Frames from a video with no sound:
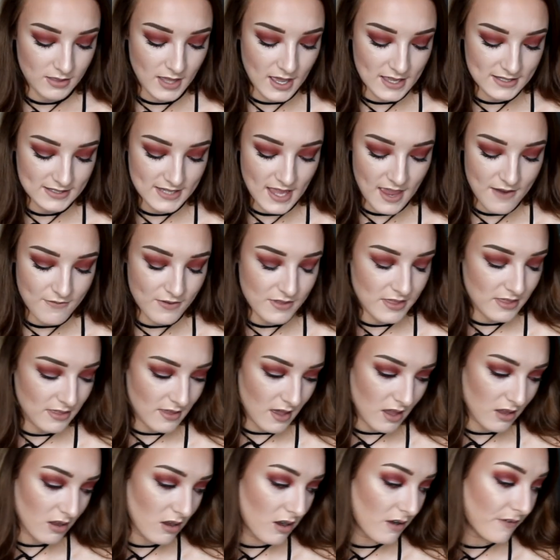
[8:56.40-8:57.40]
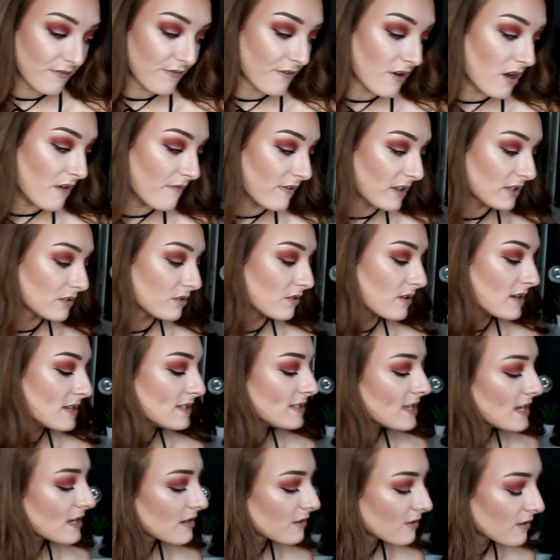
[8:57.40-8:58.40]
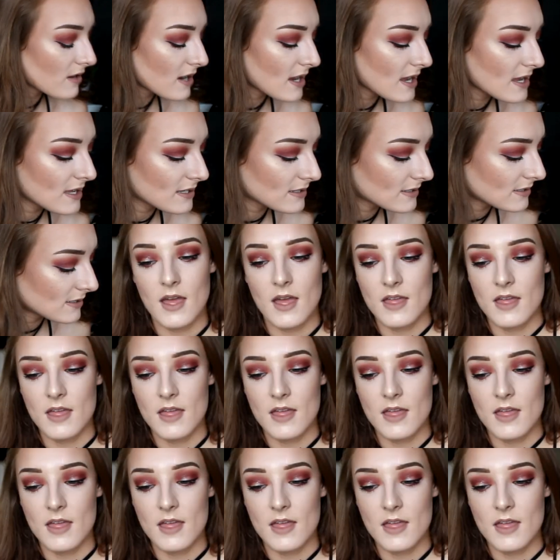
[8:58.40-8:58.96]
That's everything that I got from Victoria's Secret.